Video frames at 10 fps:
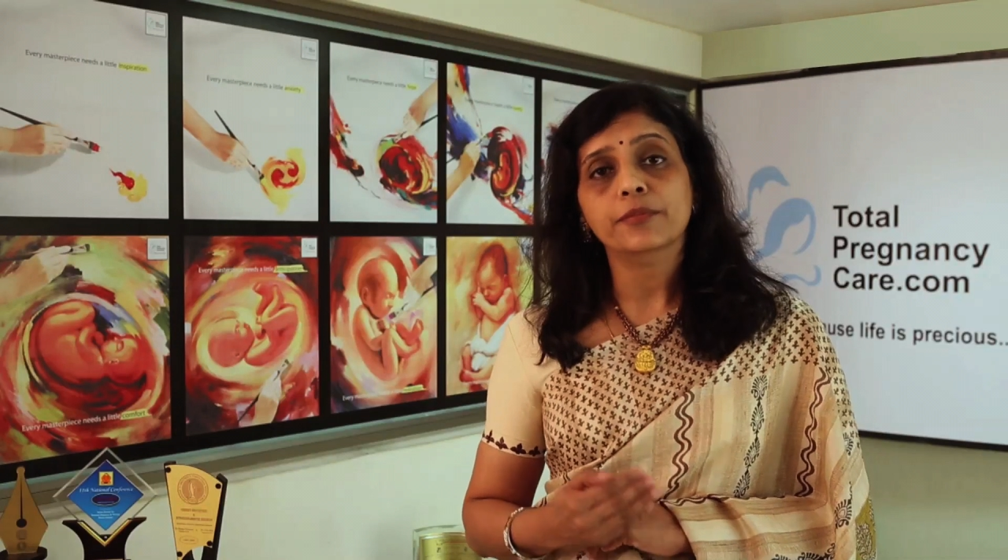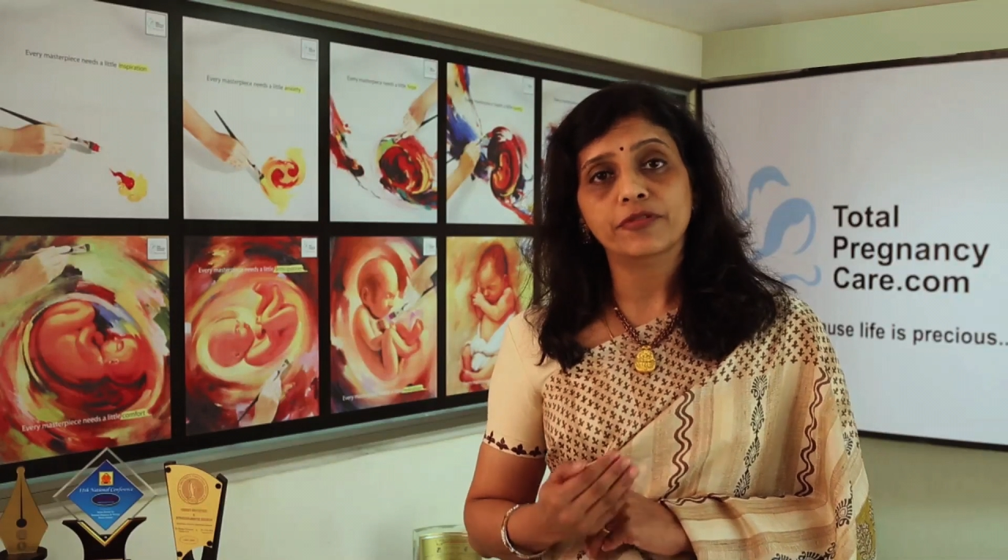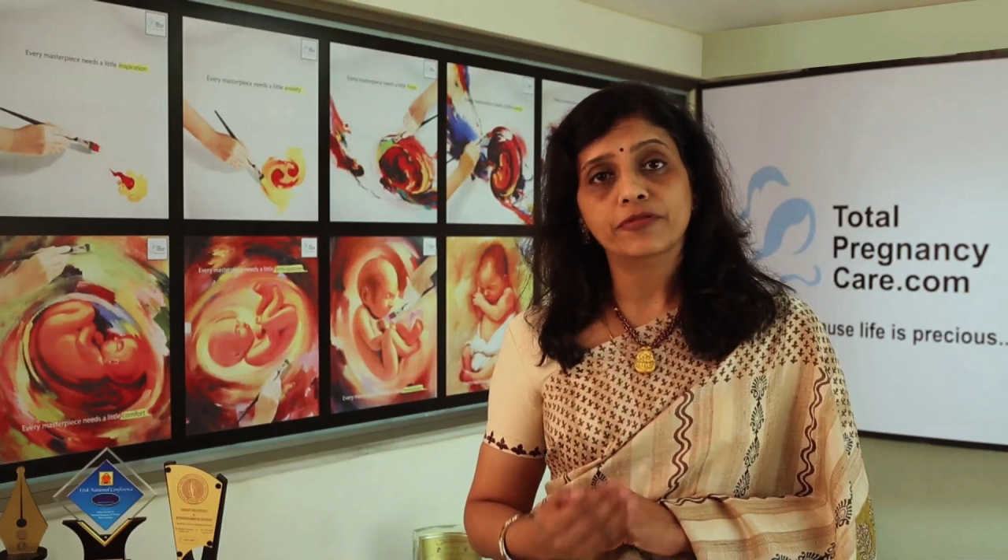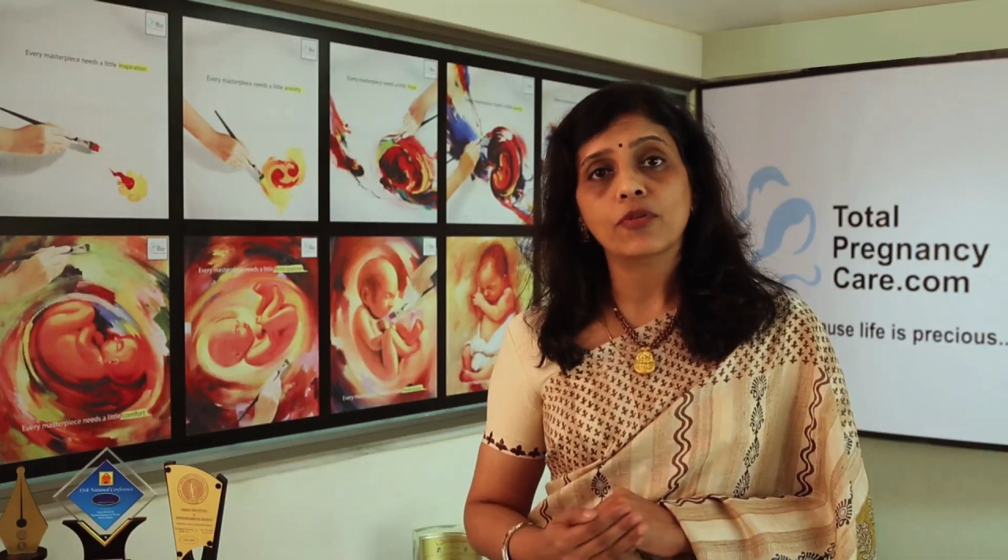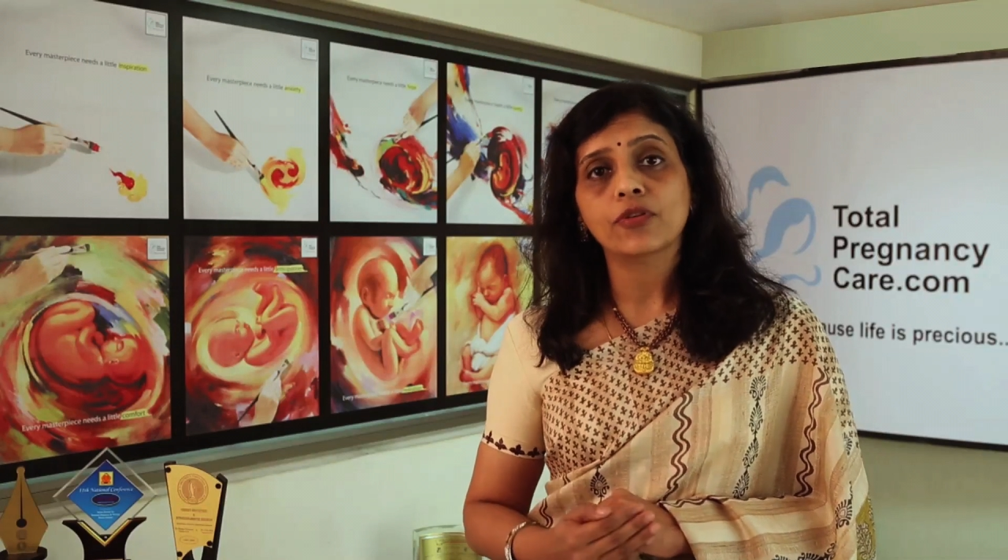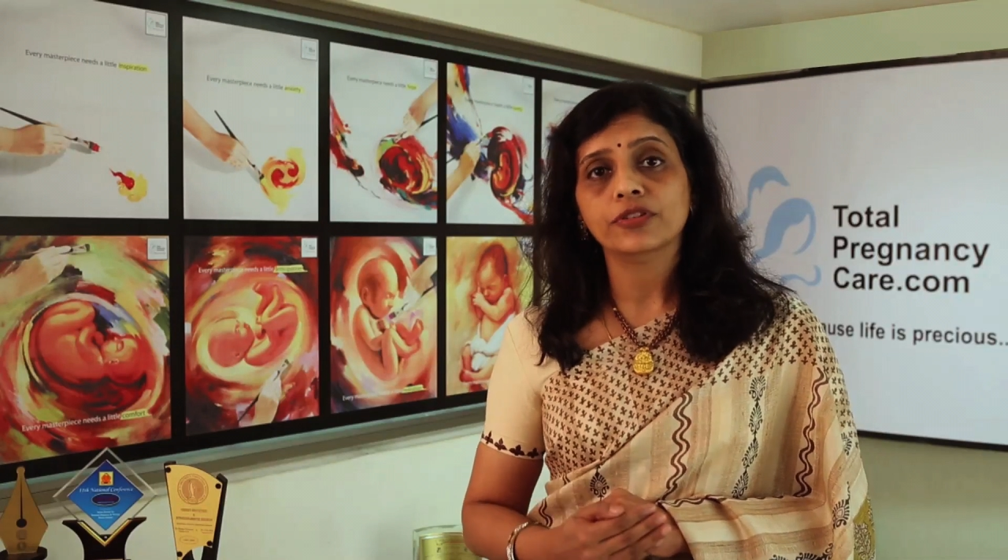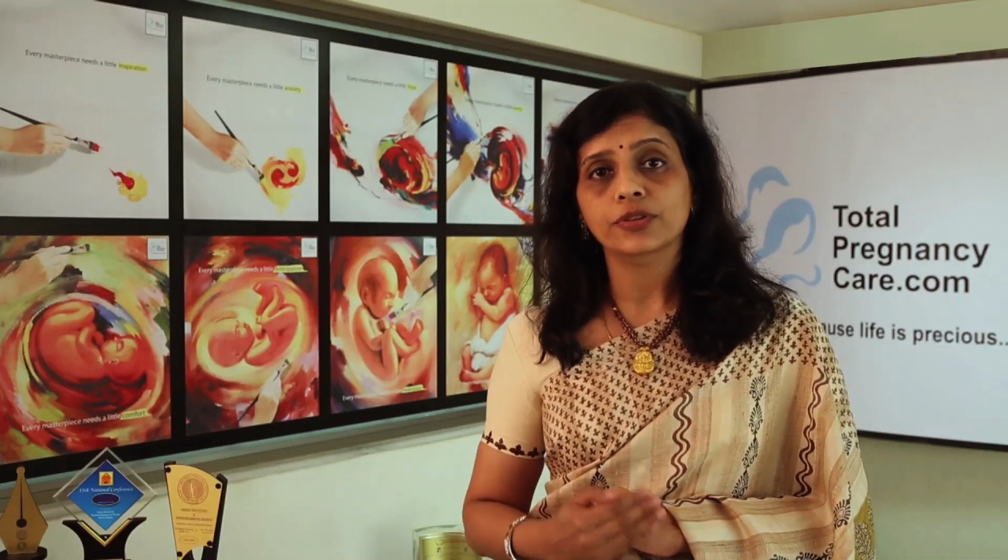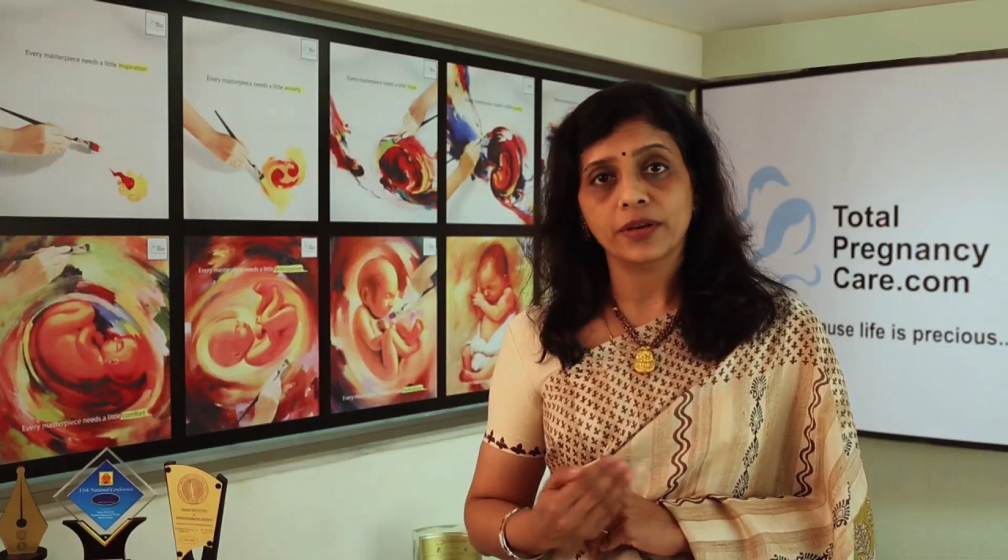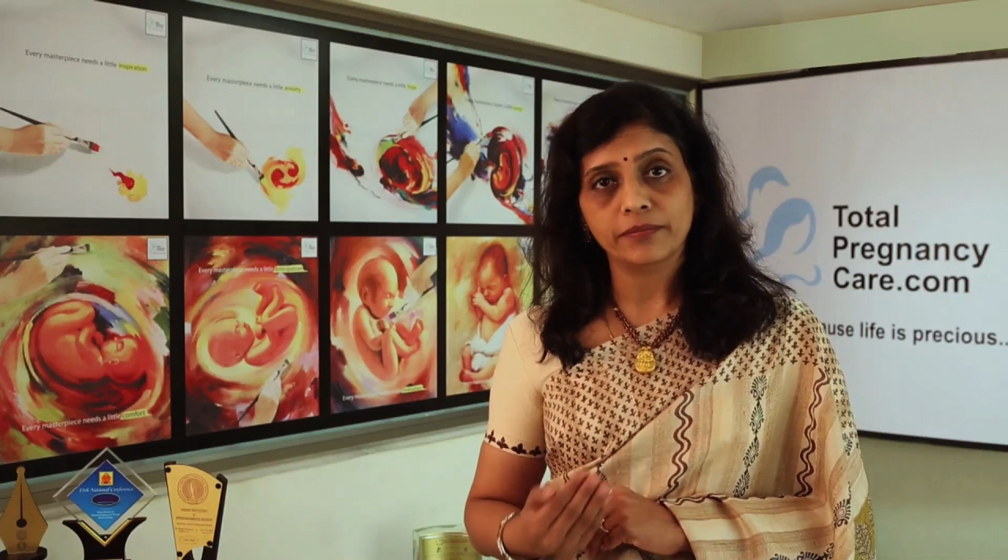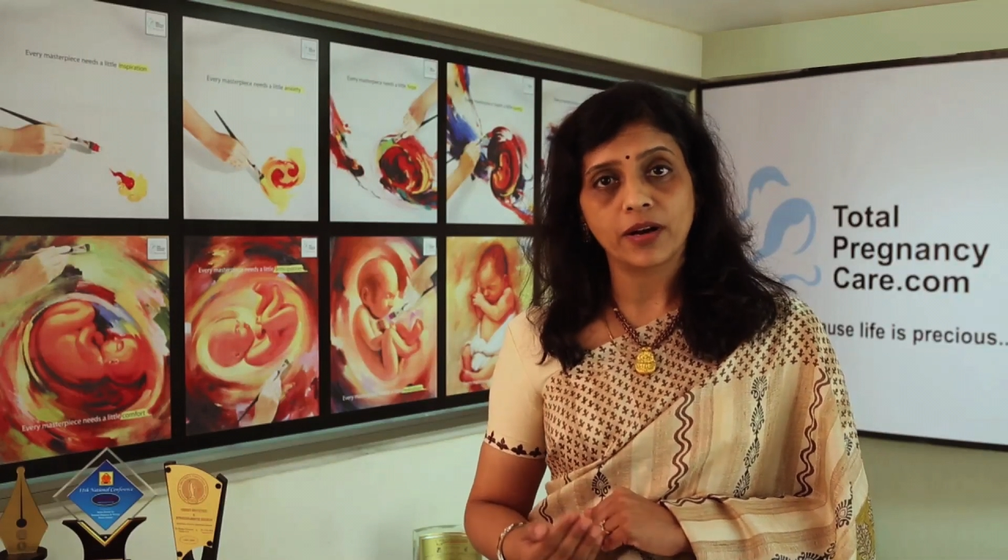before
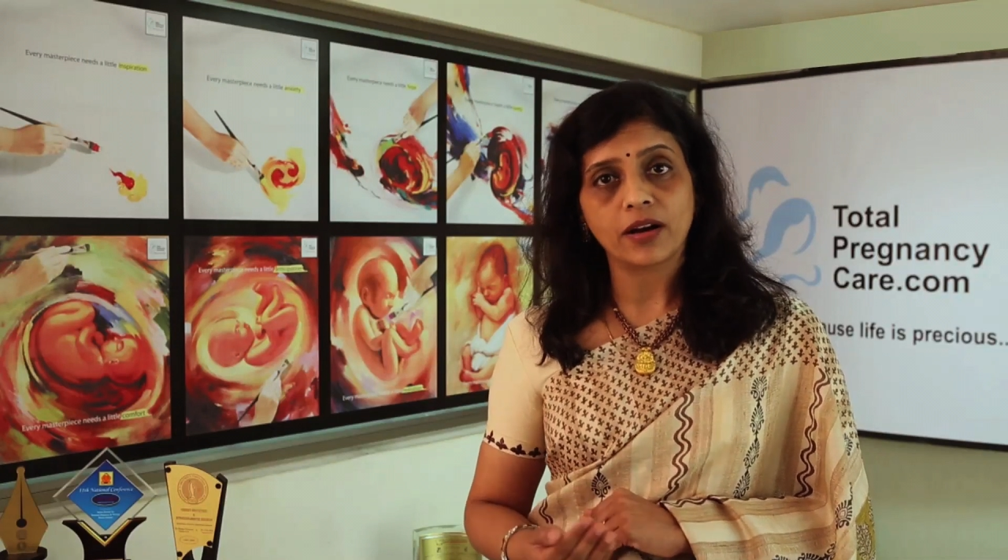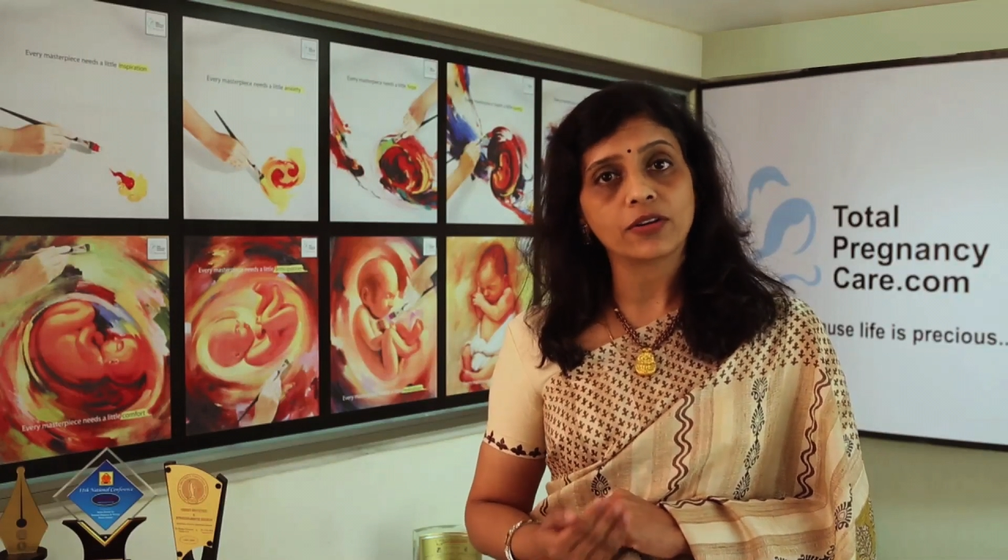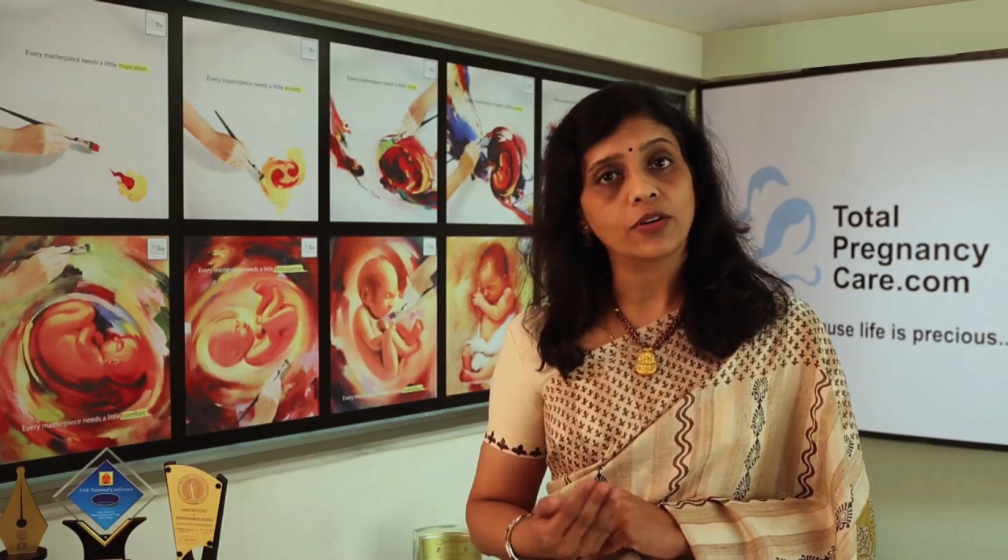you embark